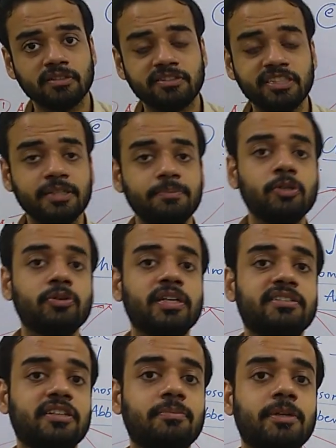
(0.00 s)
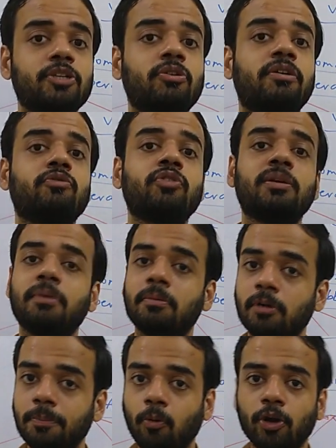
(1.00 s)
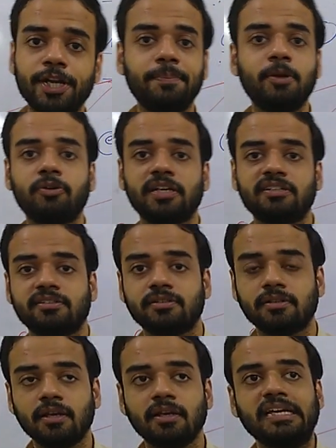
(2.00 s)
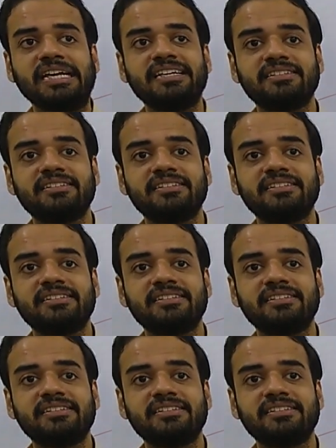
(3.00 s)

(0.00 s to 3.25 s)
Gene mutation may you have to remember point mutation.